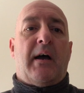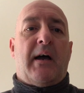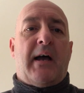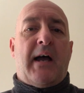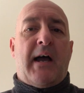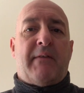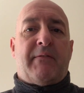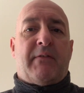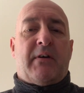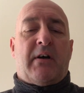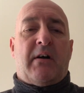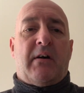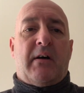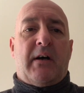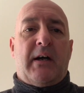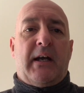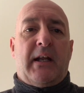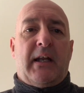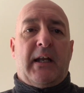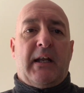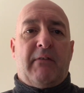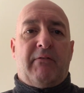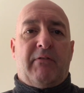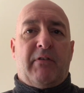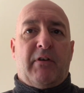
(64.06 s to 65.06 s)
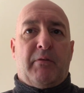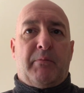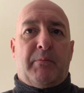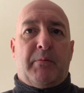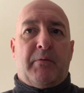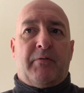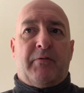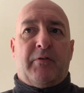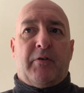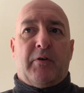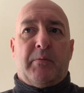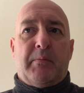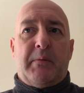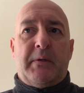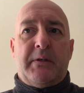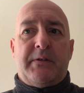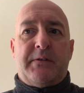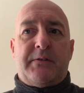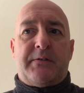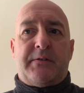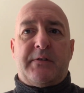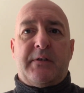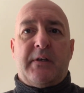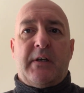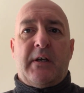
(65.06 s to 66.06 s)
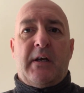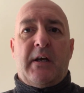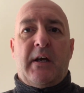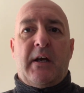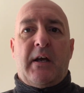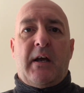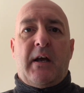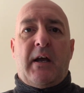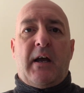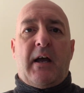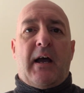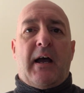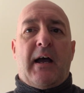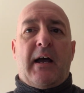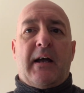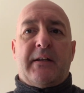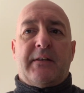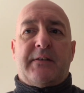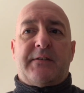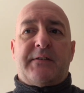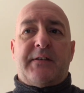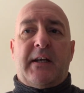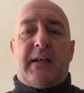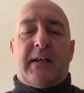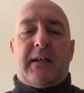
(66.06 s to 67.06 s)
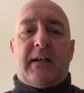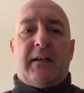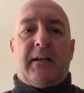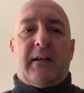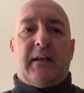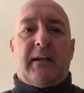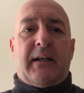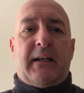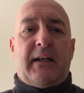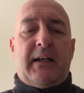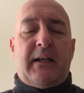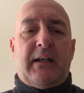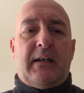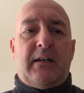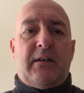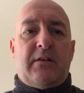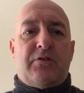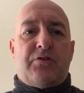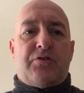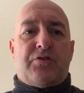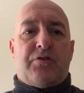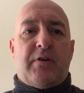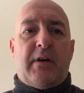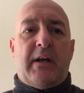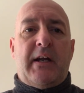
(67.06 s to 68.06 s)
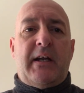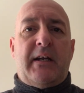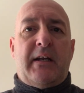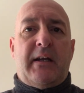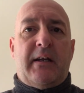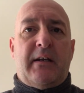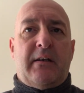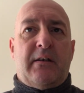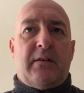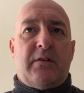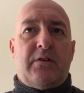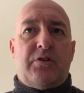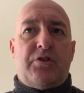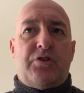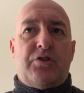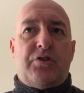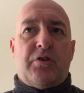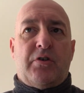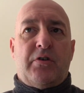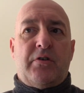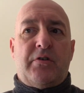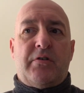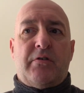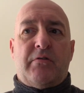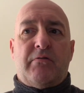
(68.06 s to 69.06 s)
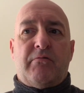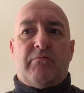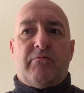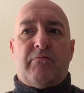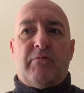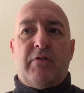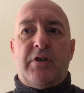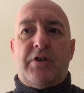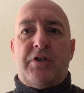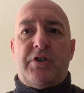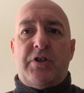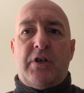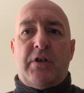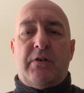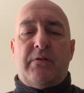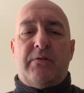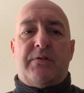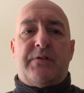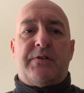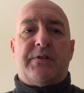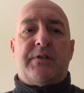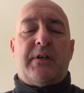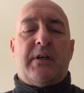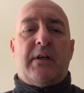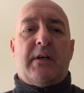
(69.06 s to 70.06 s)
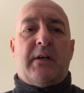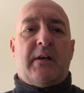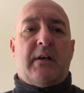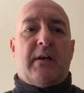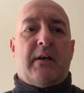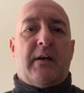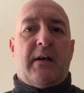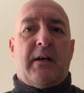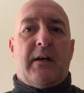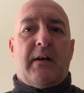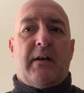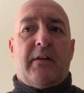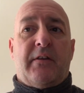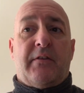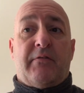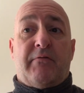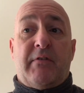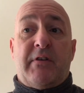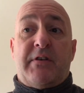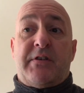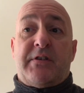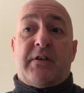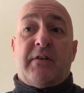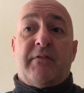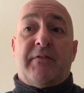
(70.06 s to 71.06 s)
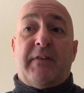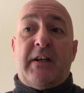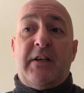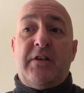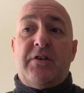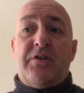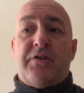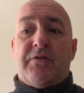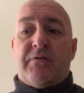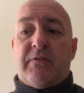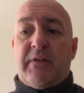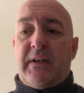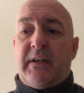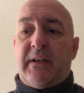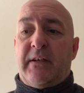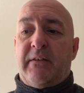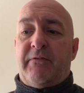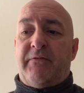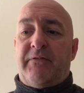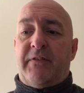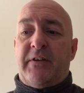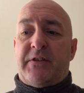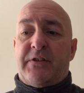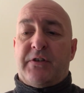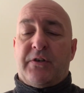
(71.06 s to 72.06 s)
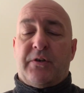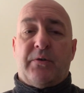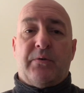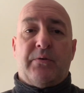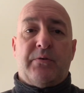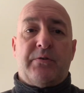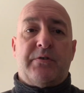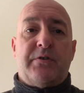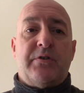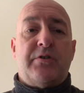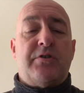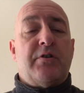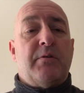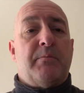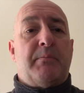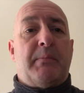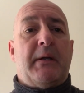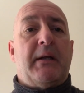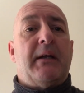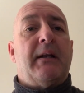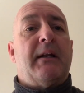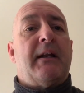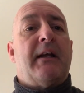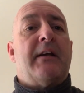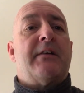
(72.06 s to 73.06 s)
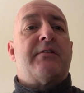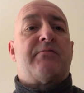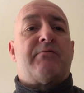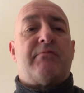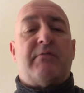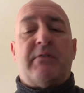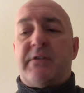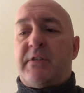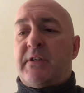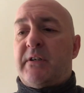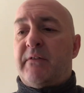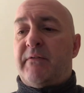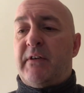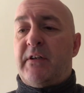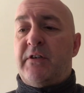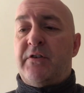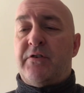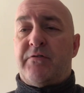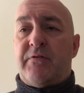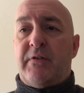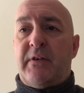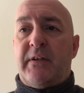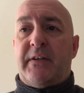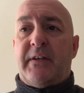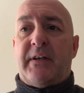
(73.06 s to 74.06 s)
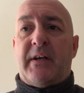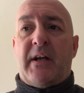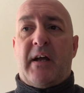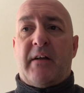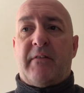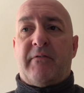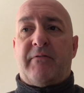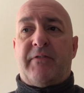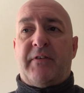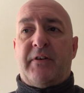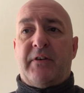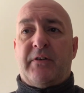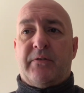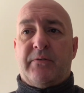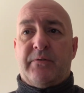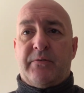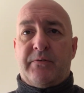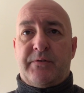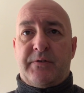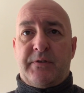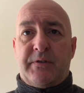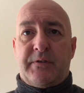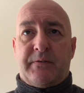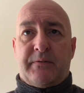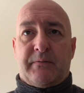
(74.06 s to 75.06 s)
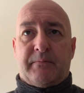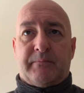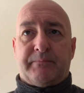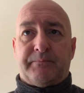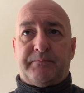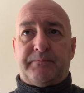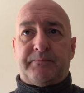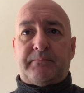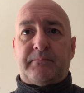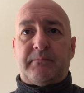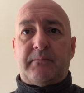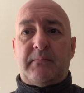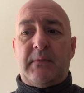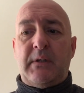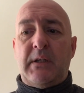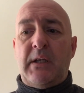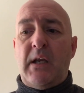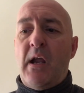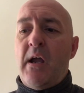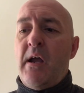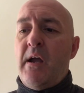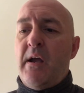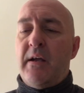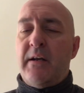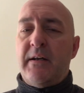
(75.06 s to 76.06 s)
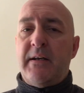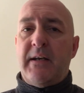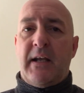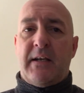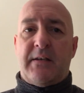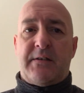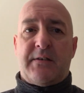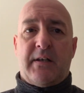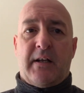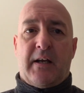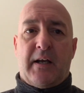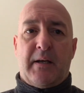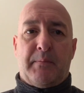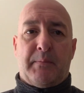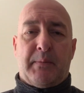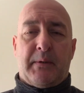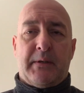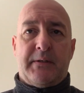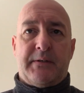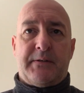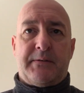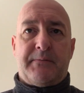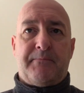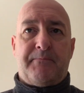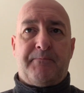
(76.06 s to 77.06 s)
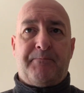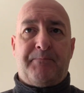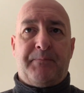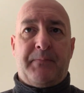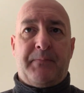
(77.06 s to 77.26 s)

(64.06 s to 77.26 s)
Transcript: have a higher level of performance. And secondly, training should reduce the risk of injury. Fitter horses should be at less risk of injury than unfit horses. Next slide, please.